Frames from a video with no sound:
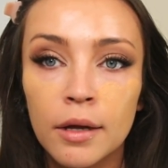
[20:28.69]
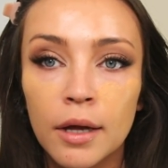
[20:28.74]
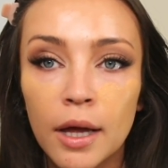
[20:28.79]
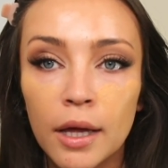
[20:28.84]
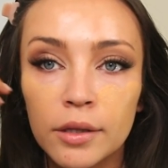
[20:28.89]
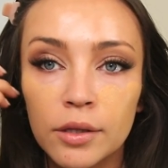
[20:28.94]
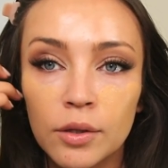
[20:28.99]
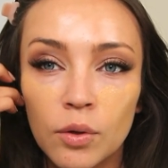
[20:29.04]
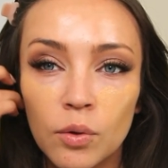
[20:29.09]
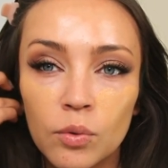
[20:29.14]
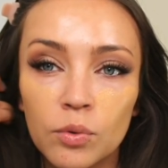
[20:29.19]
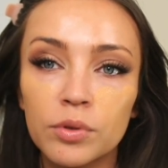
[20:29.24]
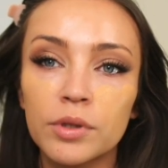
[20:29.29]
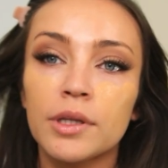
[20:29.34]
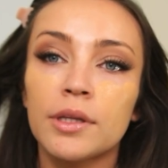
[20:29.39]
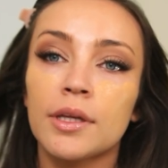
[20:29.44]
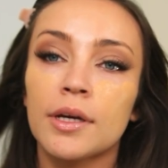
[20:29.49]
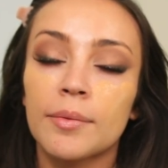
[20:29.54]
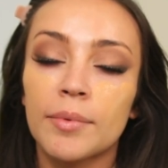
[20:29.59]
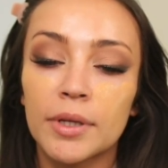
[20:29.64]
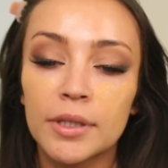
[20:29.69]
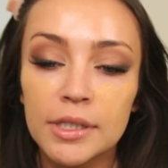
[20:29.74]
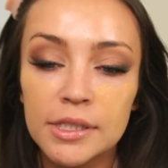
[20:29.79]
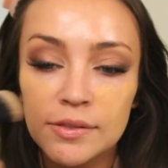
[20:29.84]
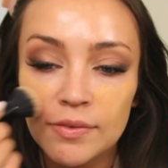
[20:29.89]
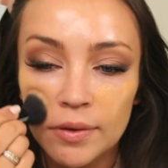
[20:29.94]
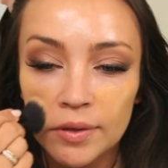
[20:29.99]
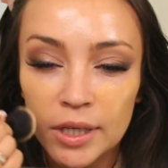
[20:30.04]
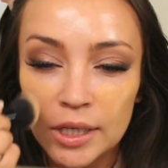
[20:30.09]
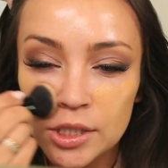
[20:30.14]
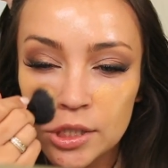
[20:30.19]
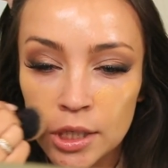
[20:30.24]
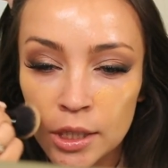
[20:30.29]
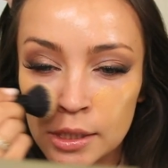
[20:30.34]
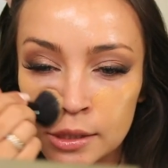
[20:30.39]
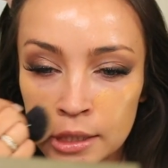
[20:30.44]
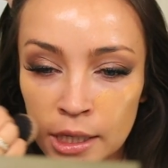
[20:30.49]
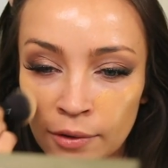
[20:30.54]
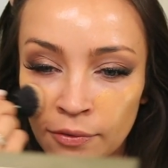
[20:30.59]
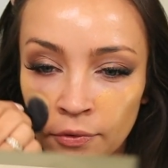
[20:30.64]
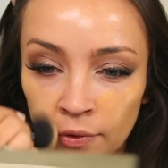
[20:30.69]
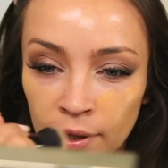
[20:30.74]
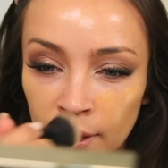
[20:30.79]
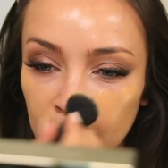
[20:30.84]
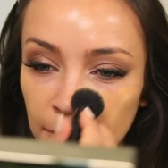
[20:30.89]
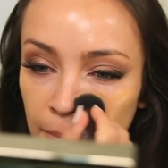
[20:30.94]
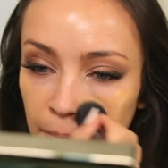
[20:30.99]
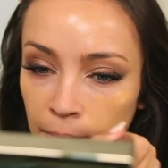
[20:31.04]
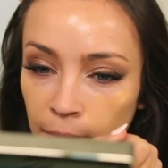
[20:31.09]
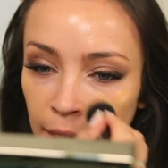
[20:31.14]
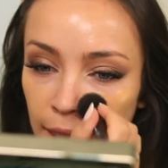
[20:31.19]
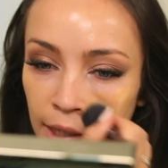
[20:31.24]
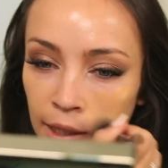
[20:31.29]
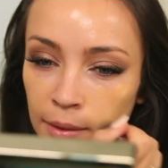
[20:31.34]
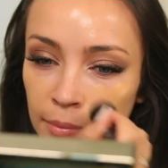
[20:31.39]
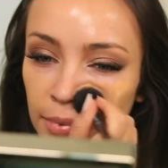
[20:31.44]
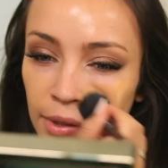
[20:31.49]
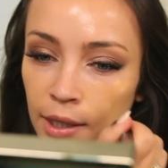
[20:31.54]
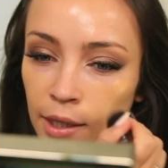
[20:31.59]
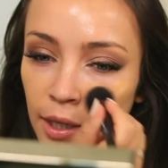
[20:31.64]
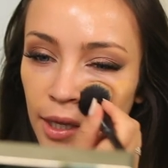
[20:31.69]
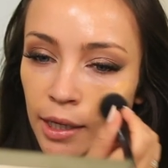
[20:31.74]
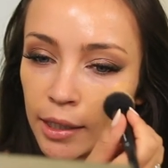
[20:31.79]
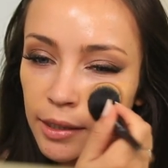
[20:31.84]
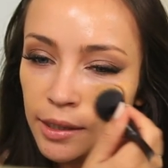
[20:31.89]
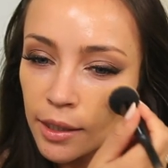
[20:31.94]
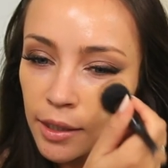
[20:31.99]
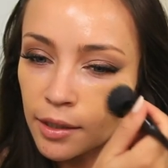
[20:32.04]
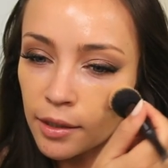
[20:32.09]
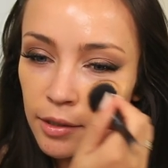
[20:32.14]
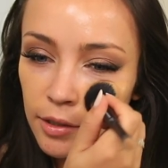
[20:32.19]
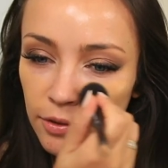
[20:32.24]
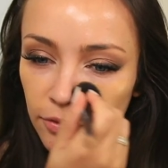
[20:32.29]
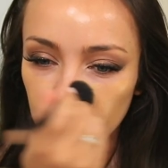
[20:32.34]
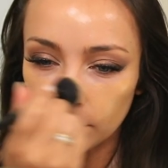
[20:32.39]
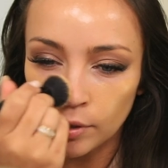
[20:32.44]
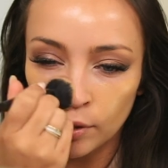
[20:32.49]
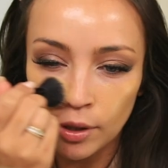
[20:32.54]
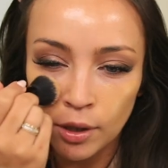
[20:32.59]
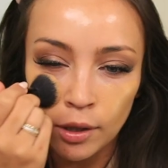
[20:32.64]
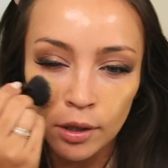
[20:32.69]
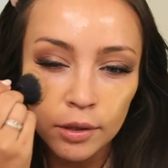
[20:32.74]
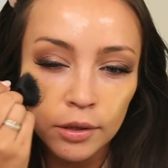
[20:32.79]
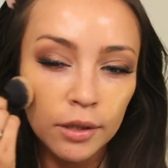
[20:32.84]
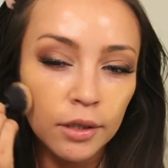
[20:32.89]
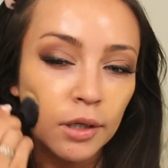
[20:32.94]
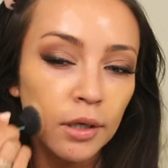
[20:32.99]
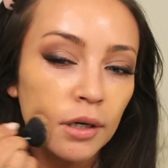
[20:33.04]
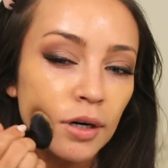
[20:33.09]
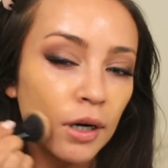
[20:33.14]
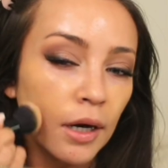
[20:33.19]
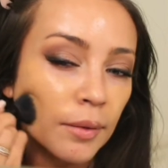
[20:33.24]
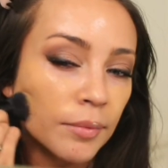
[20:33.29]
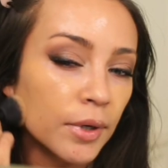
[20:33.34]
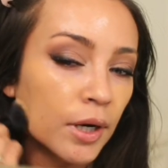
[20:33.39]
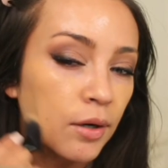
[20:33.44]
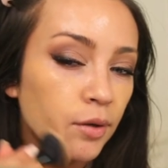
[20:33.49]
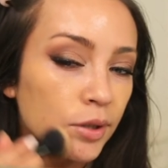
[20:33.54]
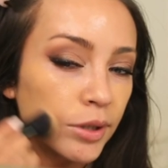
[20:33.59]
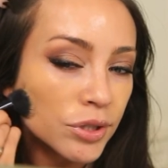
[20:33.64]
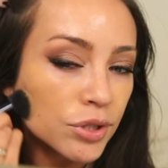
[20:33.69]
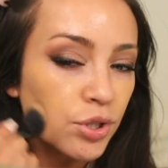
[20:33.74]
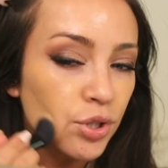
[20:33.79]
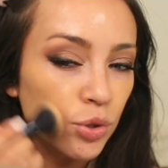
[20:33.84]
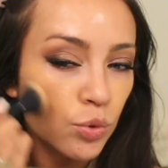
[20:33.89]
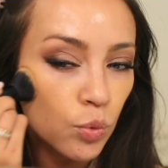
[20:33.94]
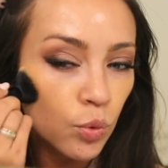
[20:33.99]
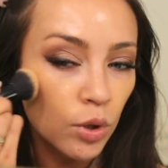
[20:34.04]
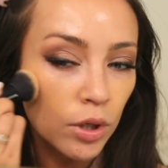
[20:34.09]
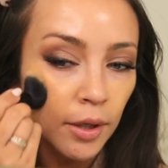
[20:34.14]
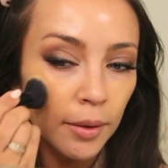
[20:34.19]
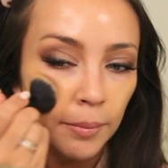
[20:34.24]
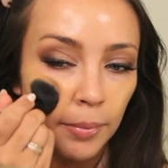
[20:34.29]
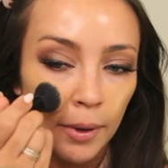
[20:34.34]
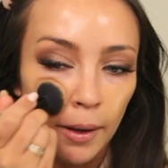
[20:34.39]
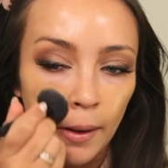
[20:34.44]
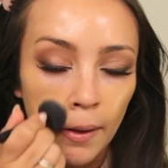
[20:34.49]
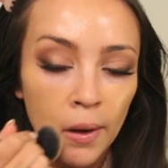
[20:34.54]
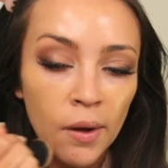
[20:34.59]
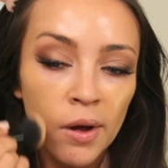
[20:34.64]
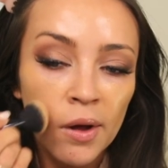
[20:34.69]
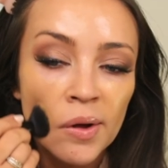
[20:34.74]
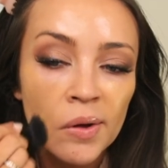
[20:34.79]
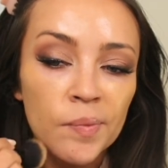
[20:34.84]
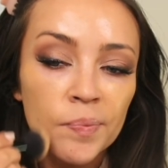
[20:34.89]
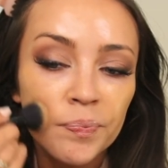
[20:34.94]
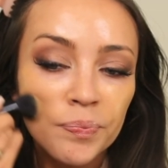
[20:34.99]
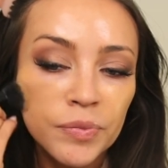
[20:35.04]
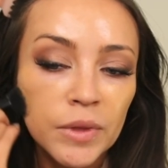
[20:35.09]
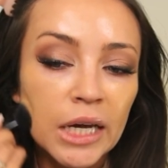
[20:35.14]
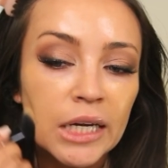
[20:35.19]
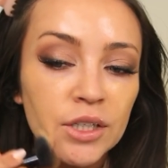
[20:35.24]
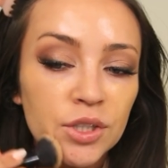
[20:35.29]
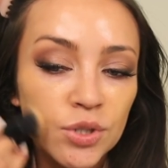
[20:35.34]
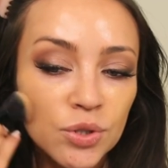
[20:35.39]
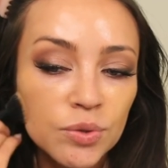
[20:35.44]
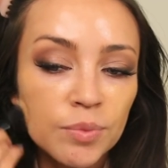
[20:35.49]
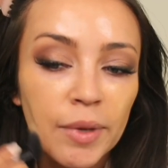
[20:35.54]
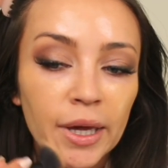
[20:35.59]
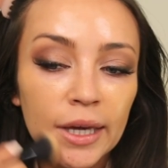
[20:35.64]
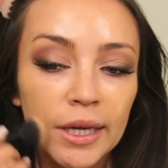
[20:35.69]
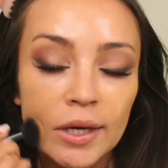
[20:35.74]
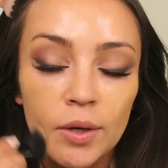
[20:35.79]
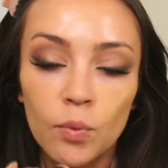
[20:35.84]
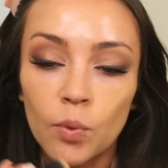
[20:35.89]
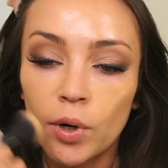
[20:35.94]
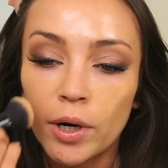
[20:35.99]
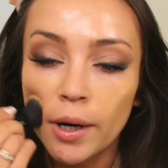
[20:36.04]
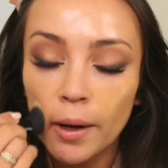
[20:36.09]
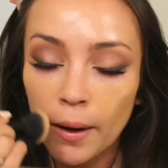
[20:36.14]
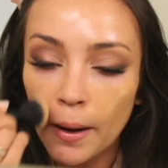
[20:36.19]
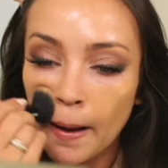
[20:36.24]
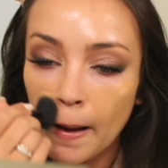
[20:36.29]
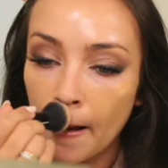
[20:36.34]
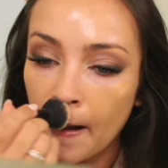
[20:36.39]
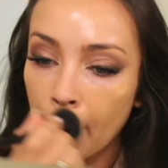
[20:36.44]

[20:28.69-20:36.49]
And the only thing about this foundation is I feel like maybe I need a different color. I'm not really sure, but I do make it work.